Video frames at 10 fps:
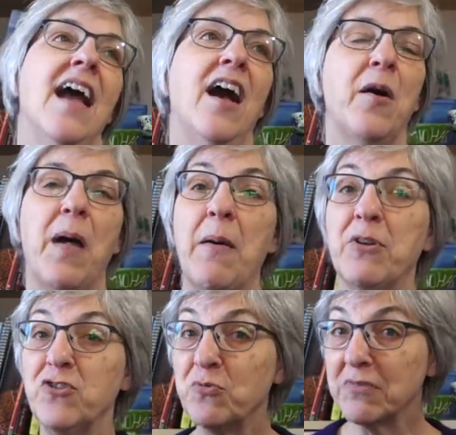how
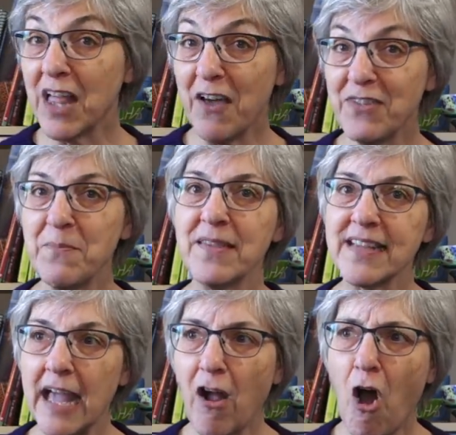much you love them.
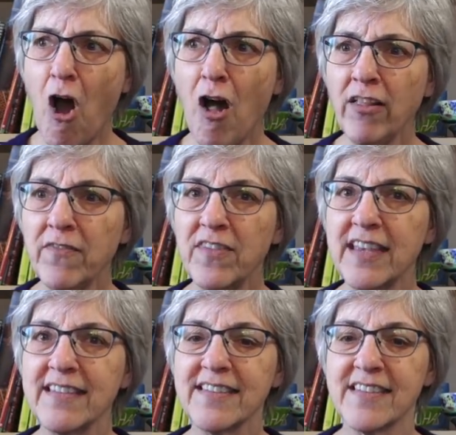It's like all of
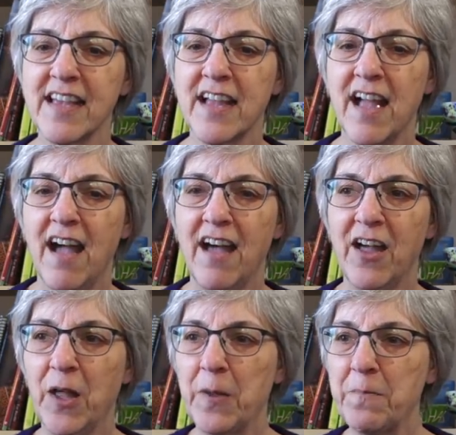this
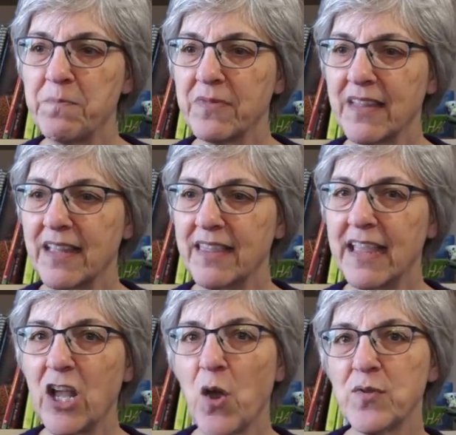
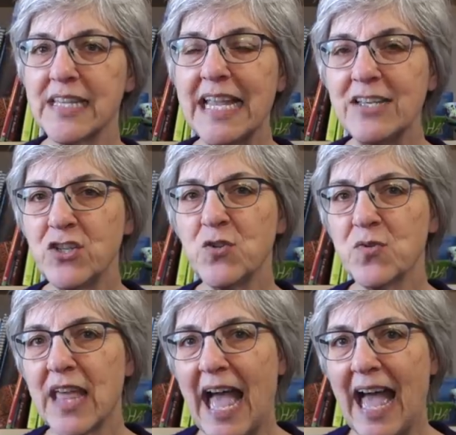that goes
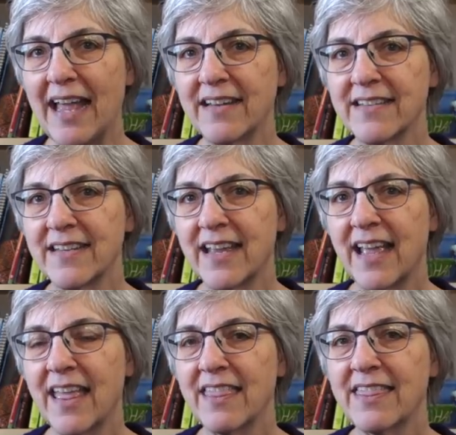into that,
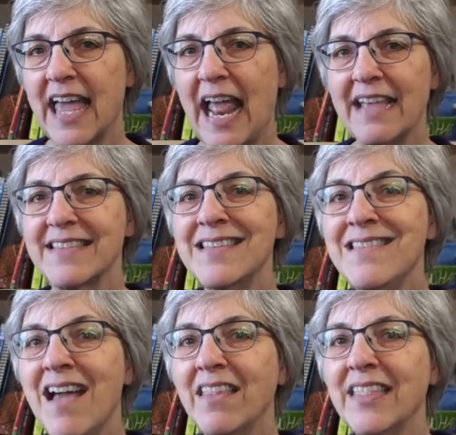that has
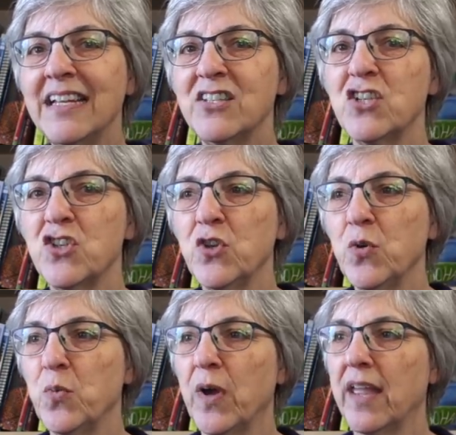nothing to
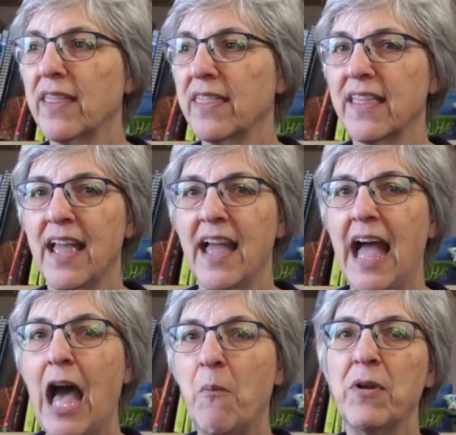do with
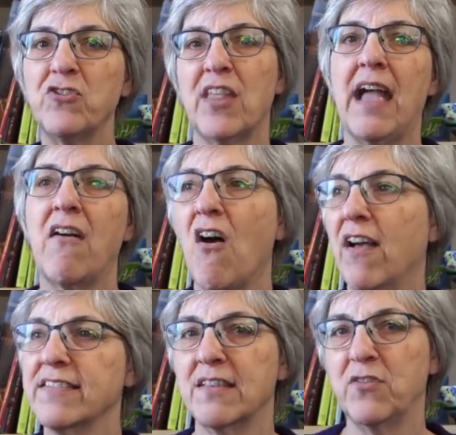how much that
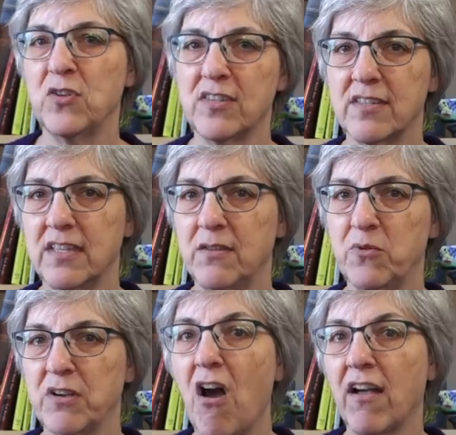costs if
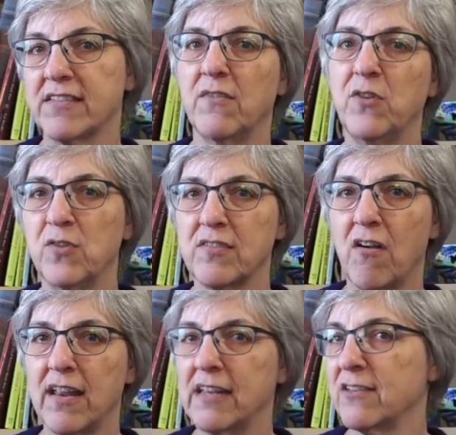you
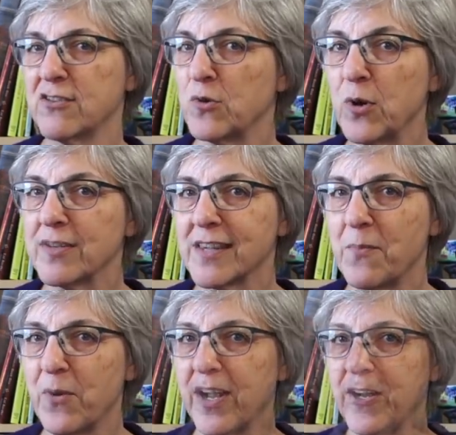saw it in a store
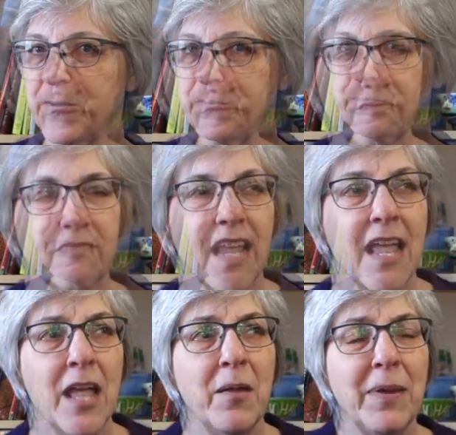somewhere.
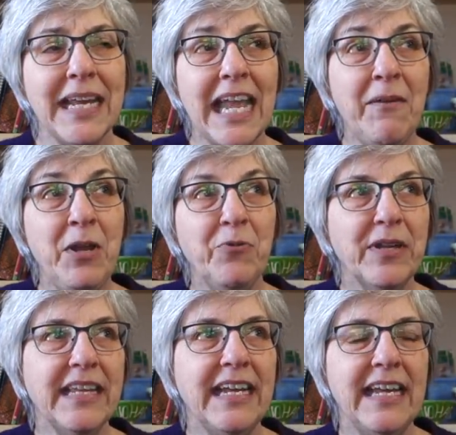But it gave me a
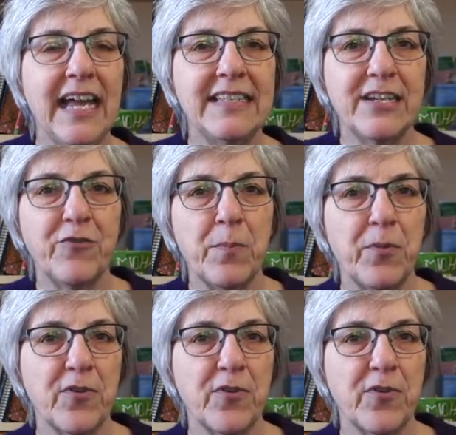really different